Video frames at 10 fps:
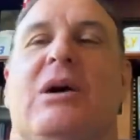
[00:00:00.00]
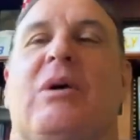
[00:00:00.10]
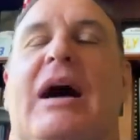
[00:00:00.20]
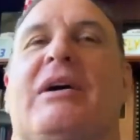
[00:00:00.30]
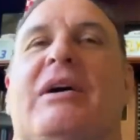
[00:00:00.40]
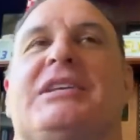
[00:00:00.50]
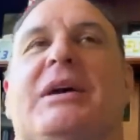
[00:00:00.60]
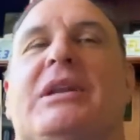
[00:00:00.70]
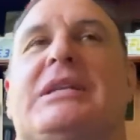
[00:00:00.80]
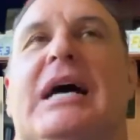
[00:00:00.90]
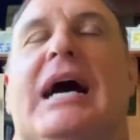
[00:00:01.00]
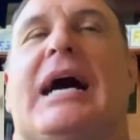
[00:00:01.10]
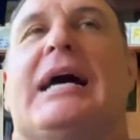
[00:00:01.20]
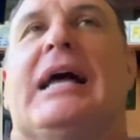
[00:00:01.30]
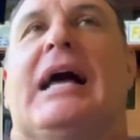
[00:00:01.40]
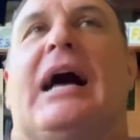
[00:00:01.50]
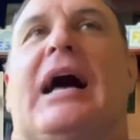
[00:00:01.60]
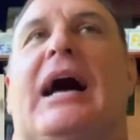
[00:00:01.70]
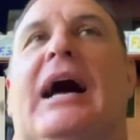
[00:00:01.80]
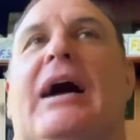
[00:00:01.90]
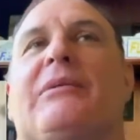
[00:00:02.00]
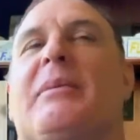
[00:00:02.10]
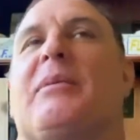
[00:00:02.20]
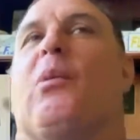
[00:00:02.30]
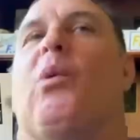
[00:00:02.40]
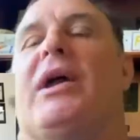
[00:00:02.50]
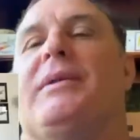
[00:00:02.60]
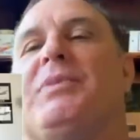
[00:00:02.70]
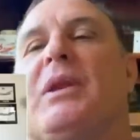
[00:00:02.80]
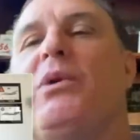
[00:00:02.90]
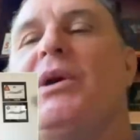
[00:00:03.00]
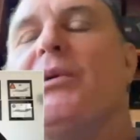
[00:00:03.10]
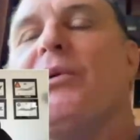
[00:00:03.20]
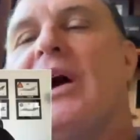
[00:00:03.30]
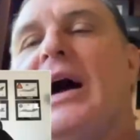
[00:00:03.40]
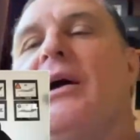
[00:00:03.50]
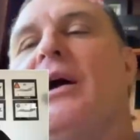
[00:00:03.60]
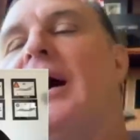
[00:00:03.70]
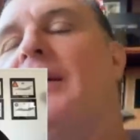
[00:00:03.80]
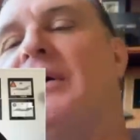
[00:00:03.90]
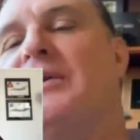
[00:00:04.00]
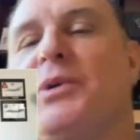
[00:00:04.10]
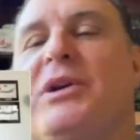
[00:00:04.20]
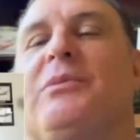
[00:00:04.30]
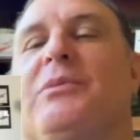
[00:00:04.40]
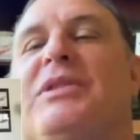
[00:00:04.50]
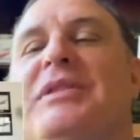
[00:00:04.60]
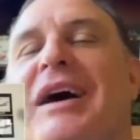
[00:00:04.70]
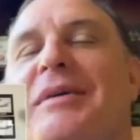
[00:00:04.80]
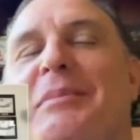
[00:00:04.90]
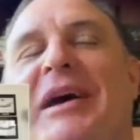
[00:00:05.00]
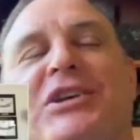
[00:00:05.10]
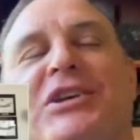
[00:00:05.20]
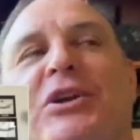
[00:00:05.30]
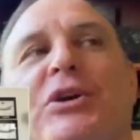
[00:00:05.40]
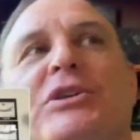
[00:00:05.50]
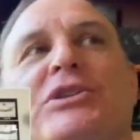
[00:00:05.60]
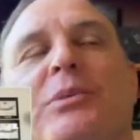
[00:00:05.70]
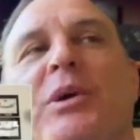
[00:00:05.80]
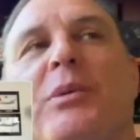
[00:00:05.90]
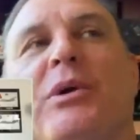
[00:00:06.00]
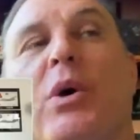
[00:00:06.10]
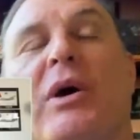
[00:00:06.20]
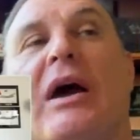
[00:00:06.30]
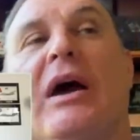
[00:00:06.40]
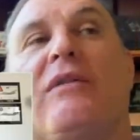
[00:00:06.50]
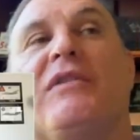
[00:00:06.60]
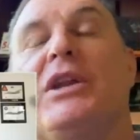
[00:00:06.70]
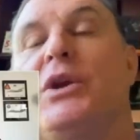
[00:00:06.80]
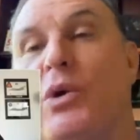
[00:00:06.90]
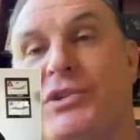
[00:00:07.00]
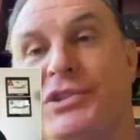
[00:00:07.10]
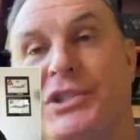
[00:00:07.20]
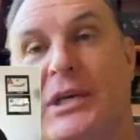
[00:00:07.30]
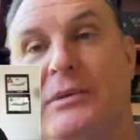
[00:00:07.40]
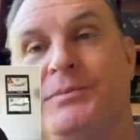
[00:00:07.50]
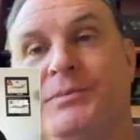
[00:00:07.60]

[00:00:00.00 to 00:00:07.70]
Wow, I tell you what. I remember one. We were. I was working with my backseat huge, and we were going out over the North Sea.